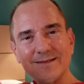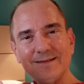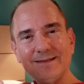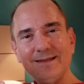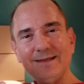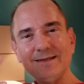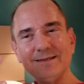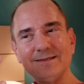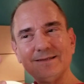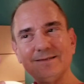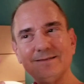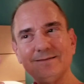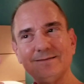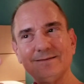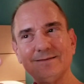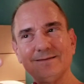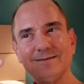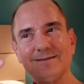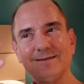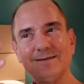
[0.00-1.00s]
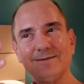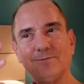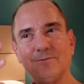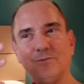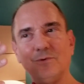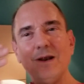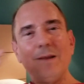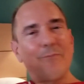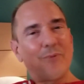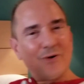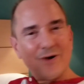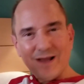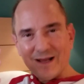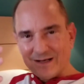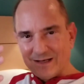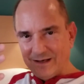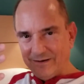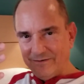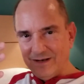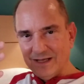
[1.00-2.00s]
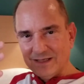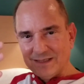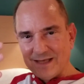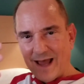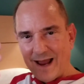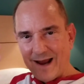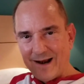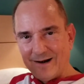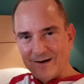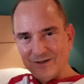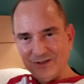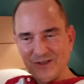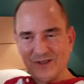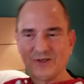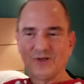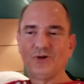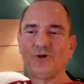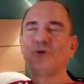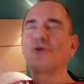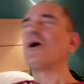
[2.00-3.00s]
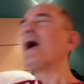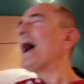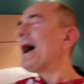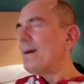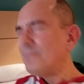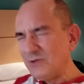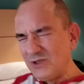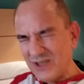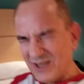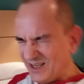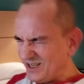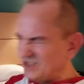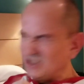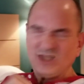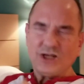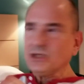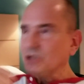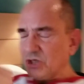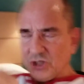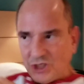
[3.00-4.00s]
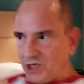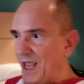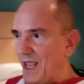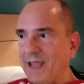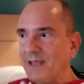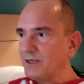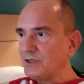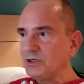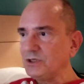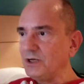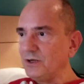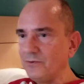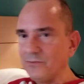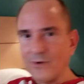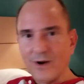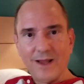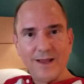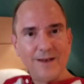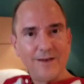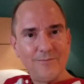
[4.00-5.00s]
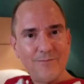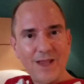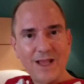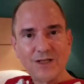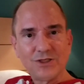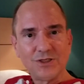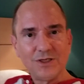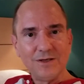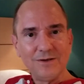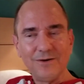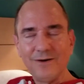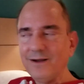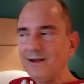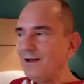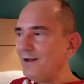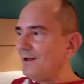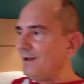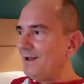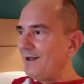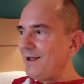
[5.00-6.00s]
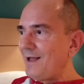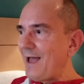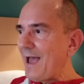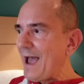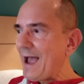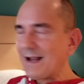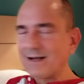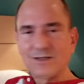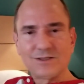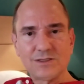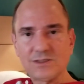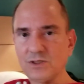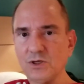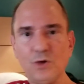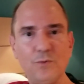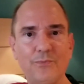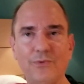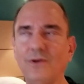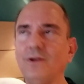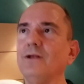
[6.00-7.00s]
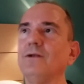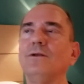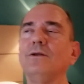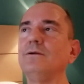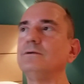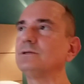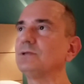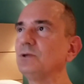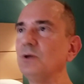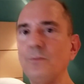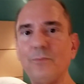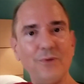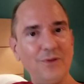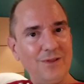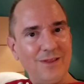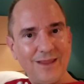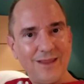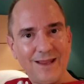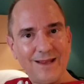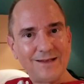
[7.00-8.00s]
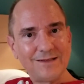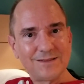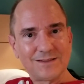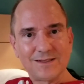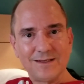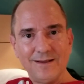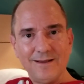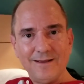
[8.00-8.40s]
the the reproductive desire just grabs you and just shakes you right and makes you act stupid and do stupid things.